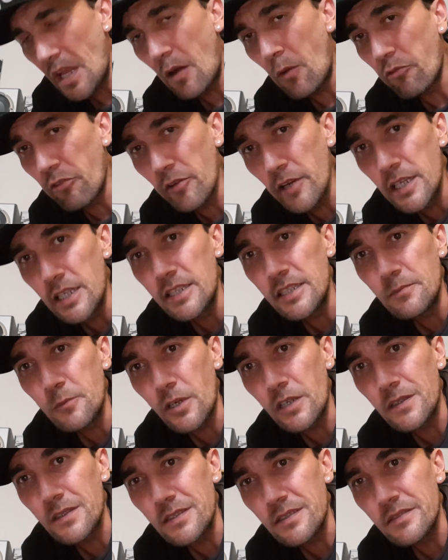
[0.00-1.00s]
really
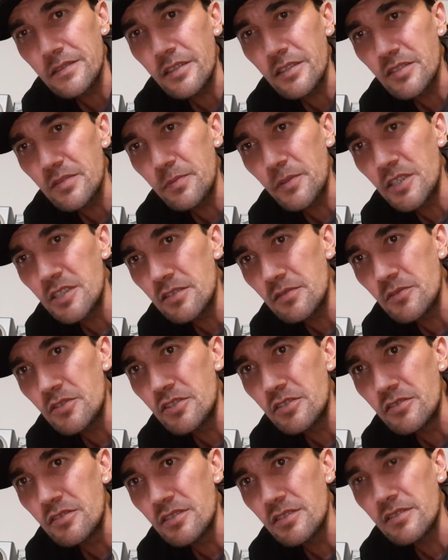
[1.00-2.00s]
wanted to touch base
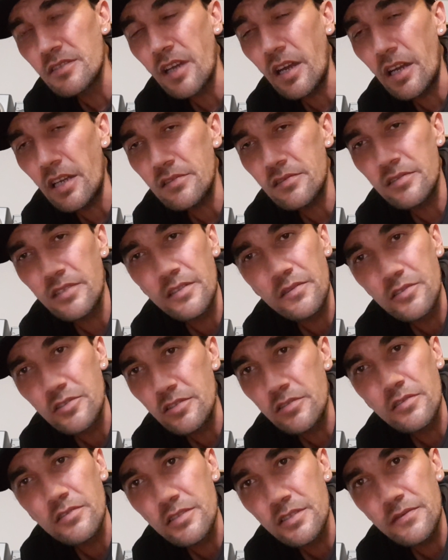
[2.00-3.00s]
with you. It's hard to even
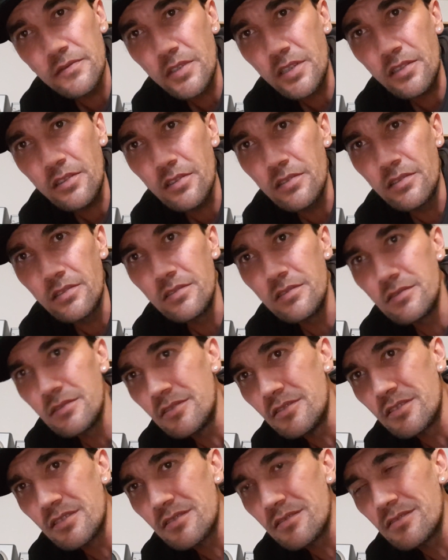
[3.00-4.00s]
do this video.
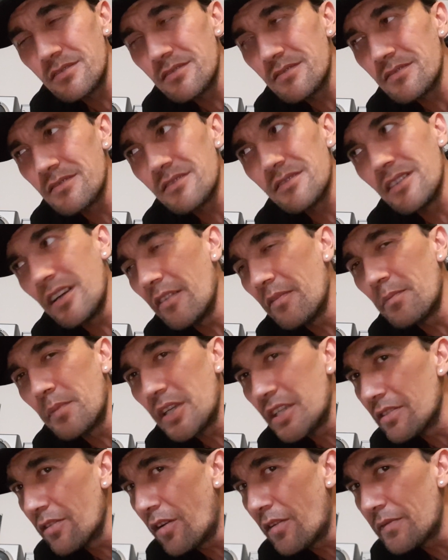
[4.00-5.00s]
I've
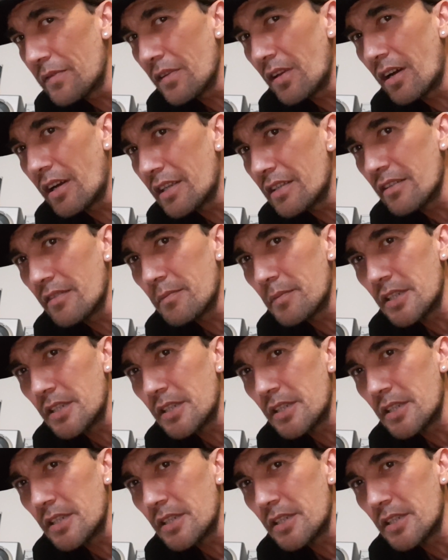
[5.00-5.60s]
been offline. I've